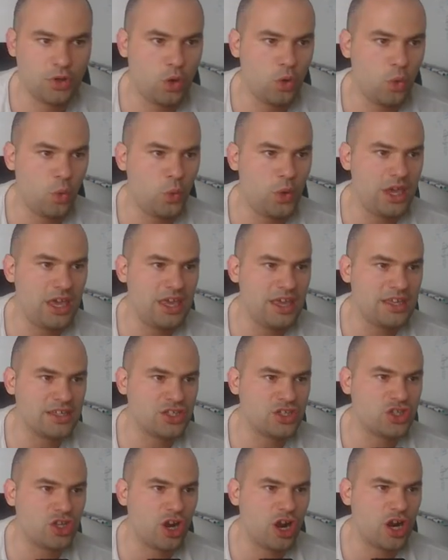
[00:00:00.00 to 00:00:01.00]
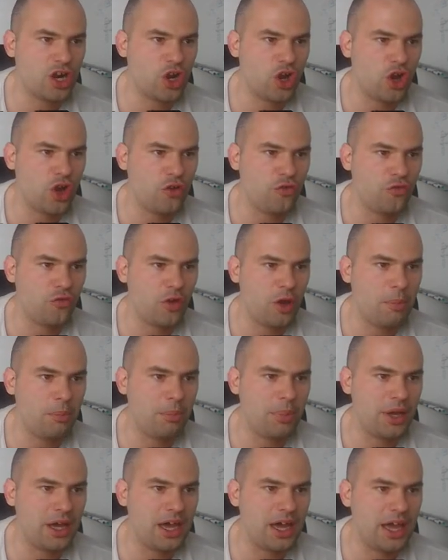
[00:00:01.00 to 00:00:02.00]
we start off
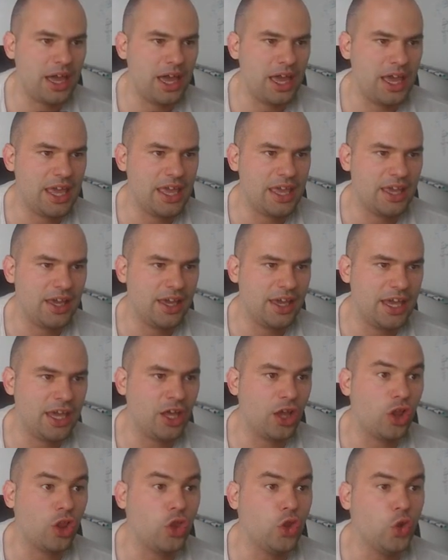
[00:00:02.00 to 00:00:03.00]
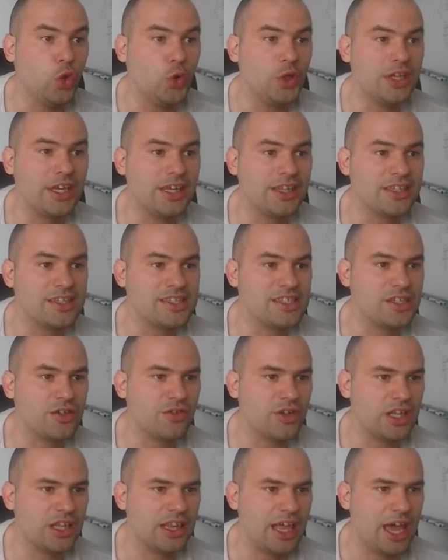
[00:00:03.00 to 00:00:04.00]
by including the
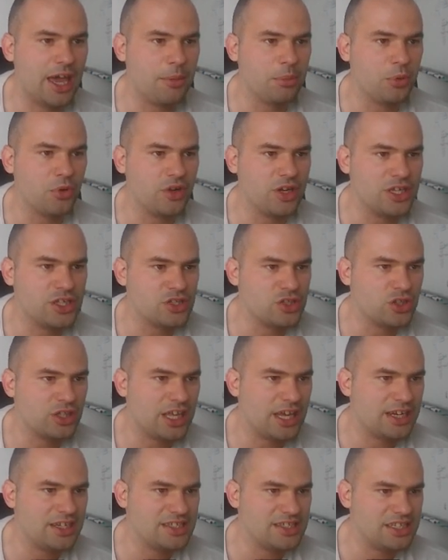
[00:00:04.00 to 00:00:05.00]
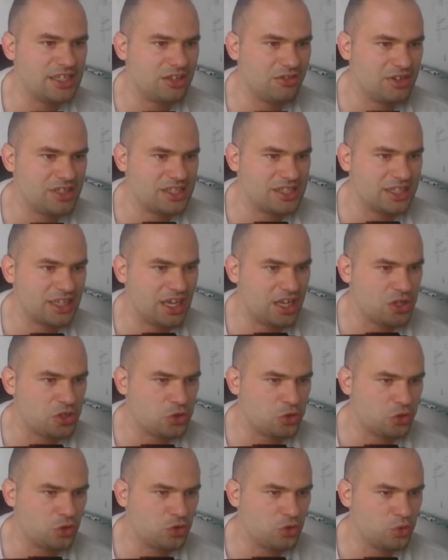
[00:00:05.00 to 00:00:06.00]
serial library. So that is either in
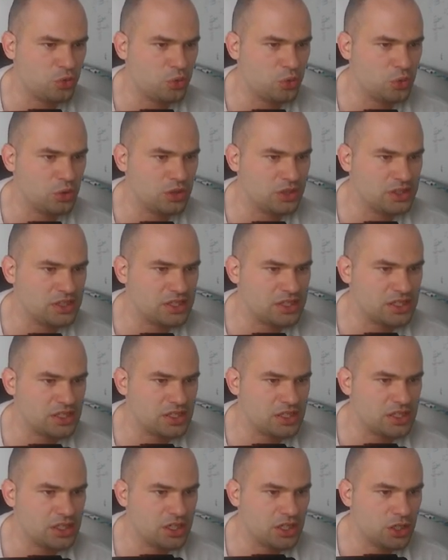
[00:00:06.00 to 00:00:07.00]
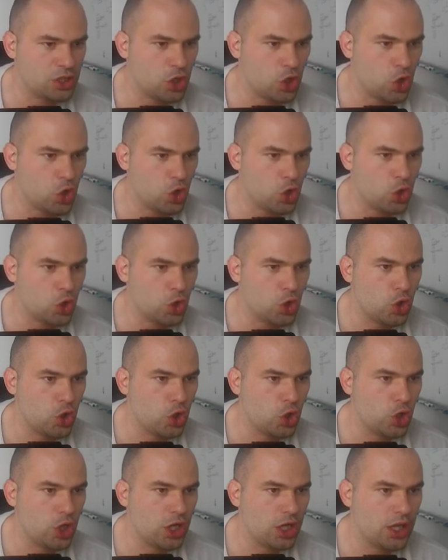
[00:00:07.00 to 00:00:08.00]
Sketch or Tools,
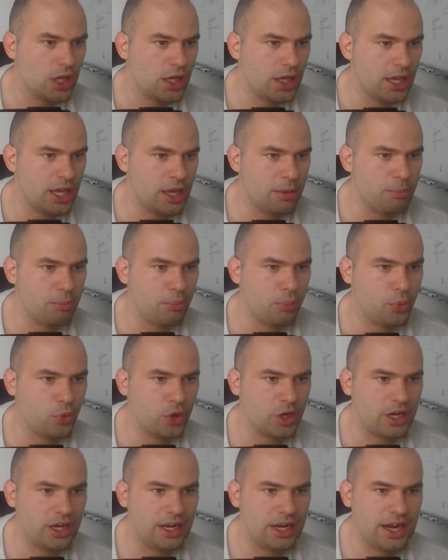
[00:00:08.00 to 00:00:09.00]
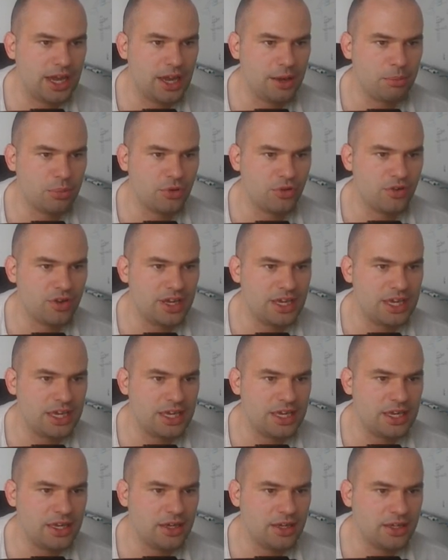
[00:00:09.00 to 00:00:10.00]
Import
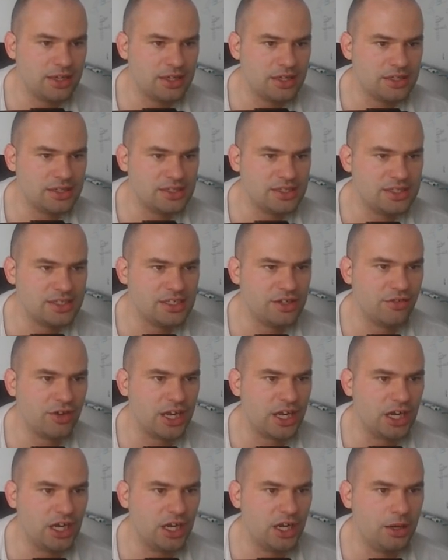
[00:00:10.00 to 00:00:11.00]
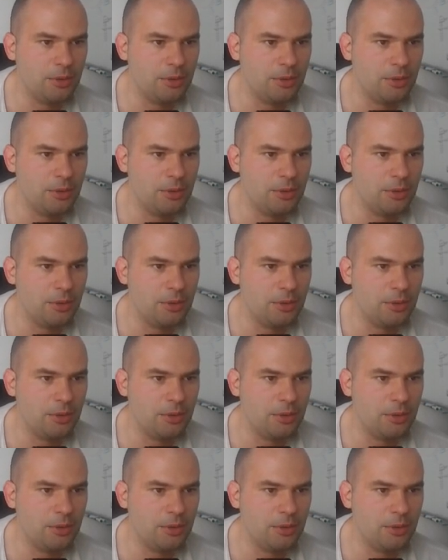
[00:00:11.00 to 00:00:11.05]
Library, Serial.